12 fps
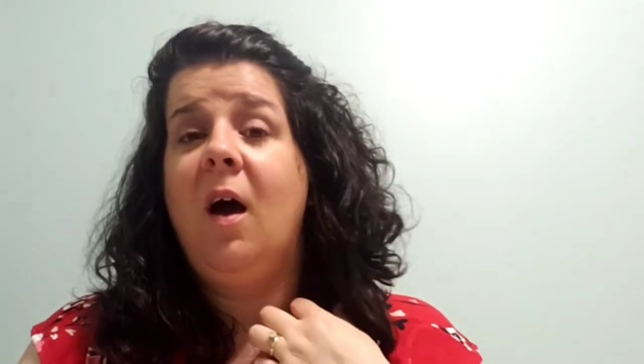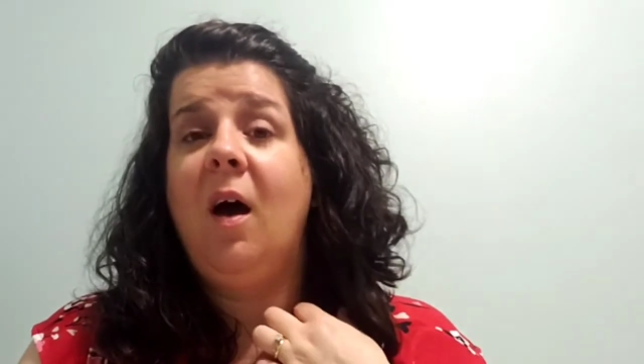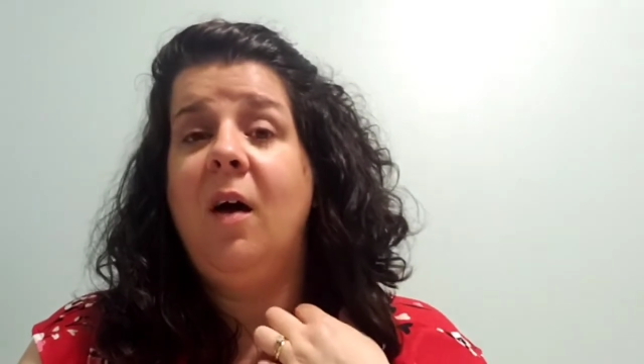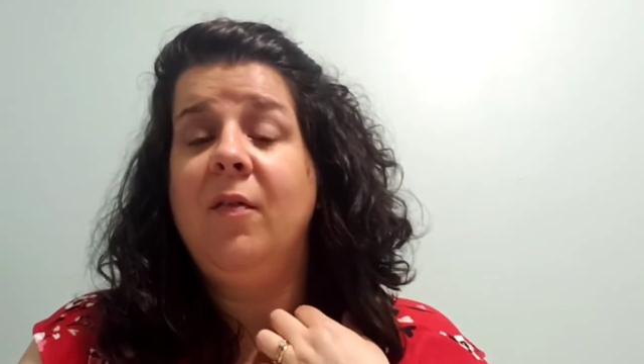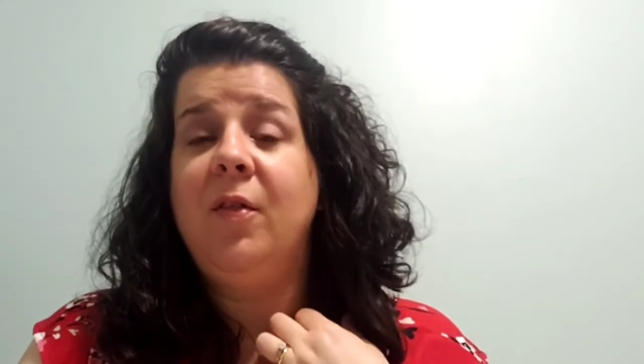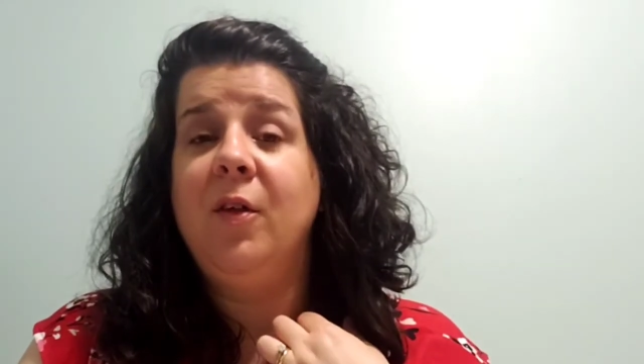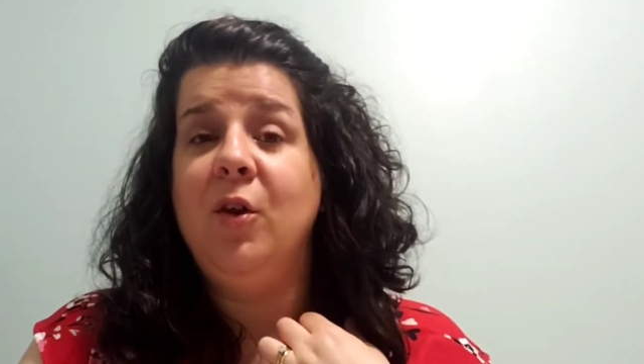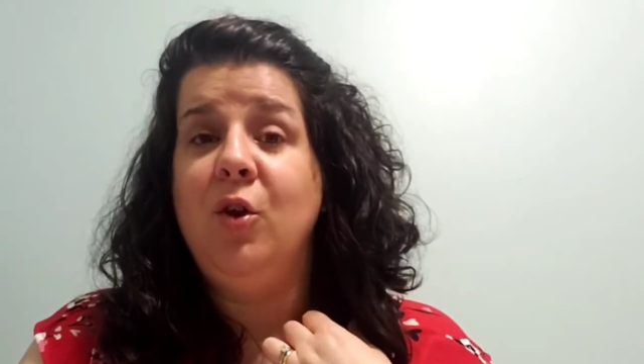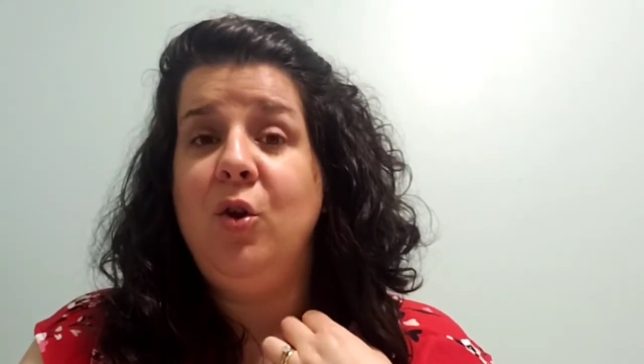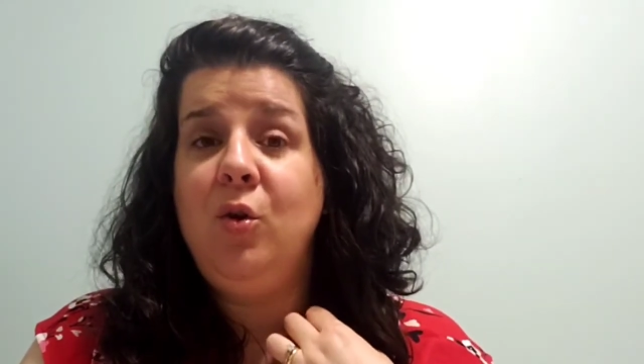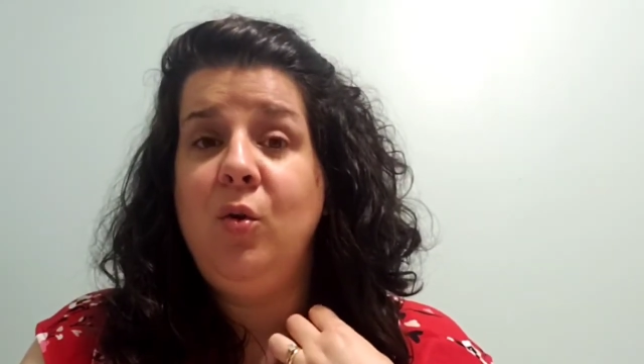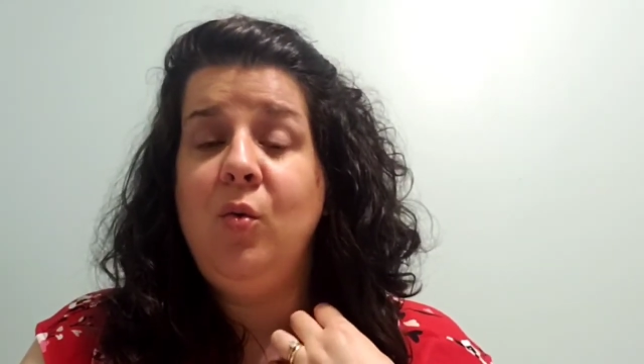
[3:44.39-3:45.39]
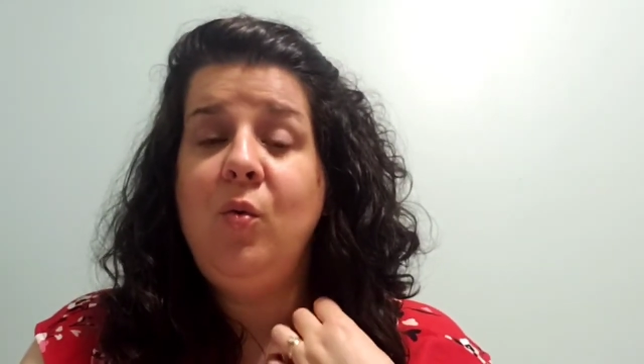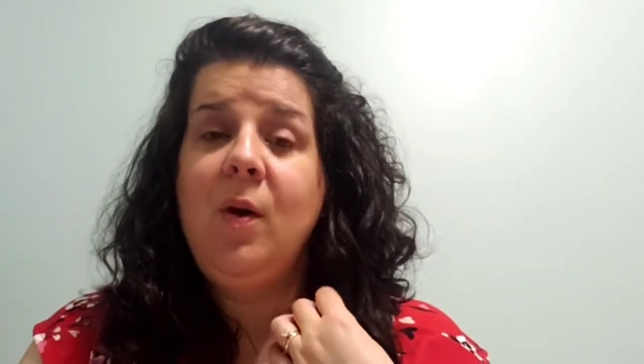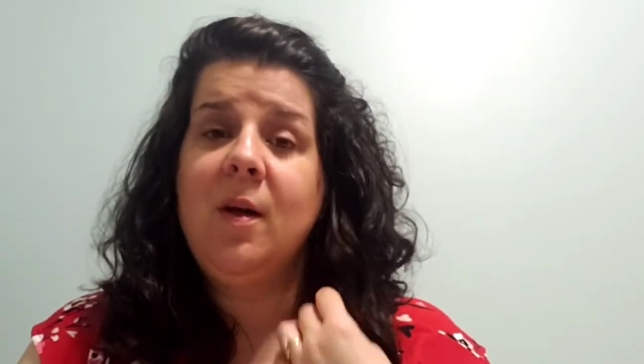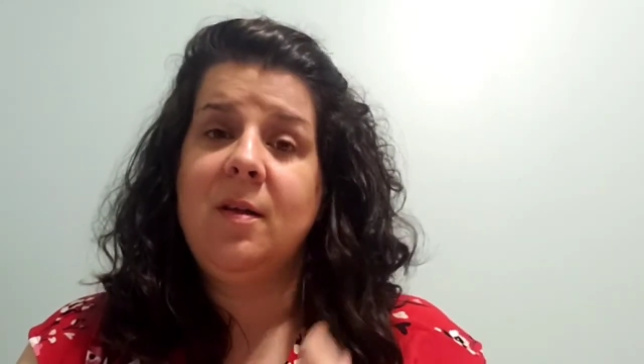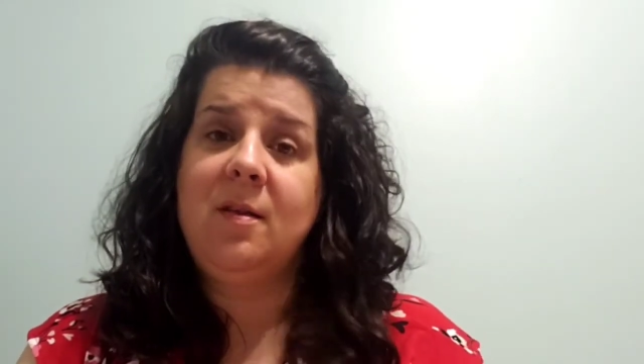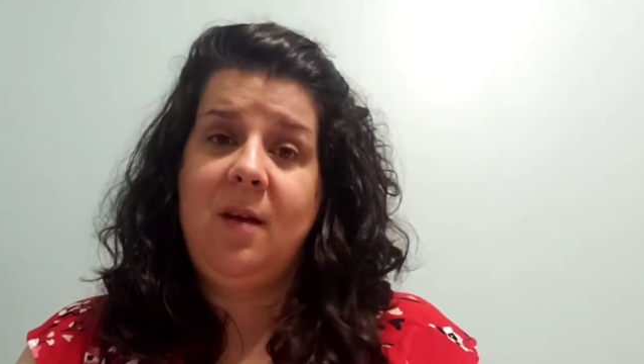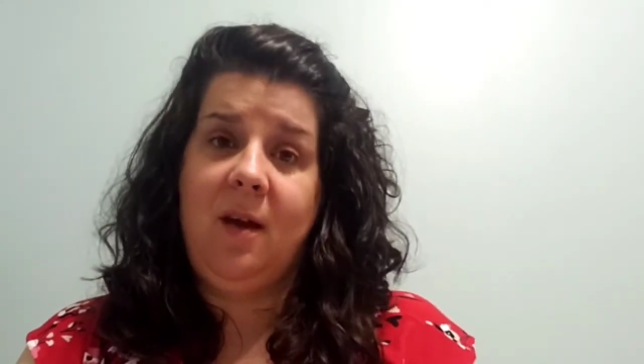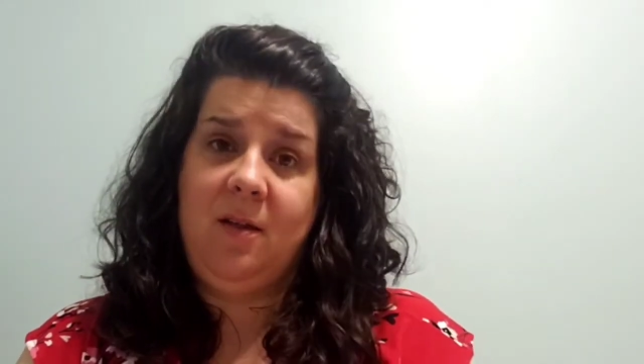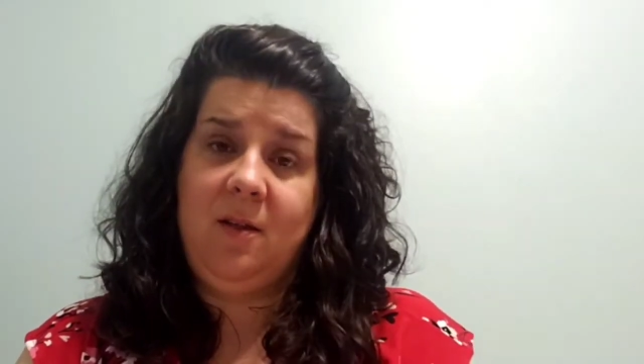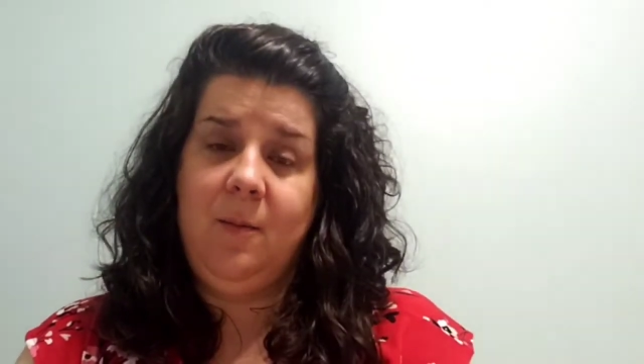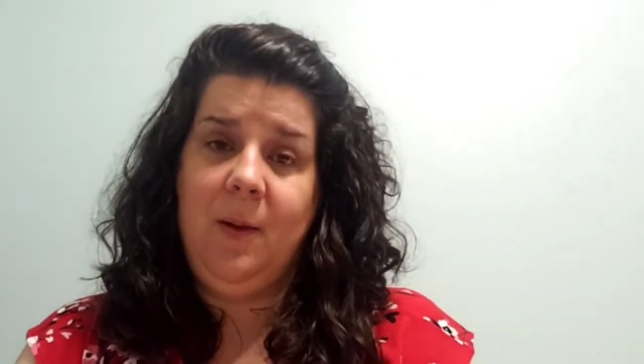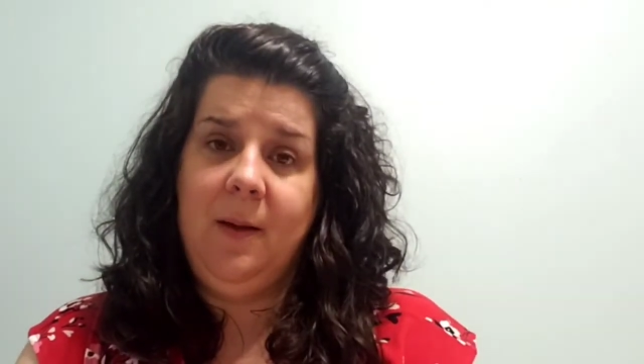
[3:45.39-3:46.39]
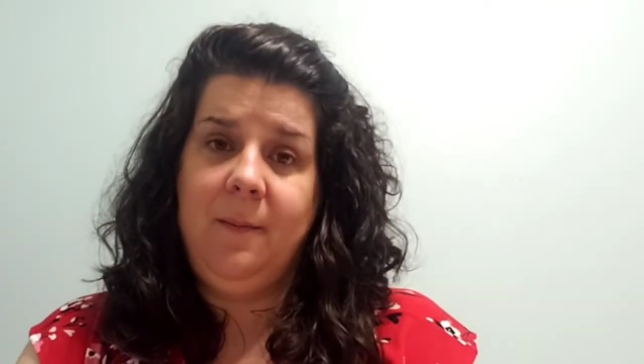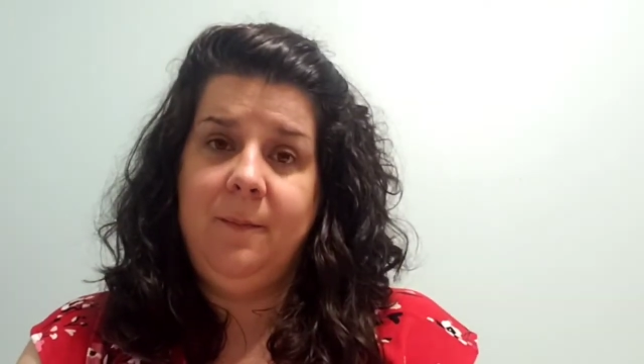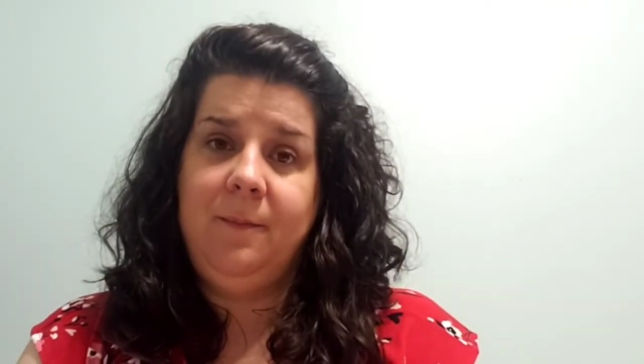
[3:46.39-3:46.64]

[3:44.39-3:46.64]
of the New Testament.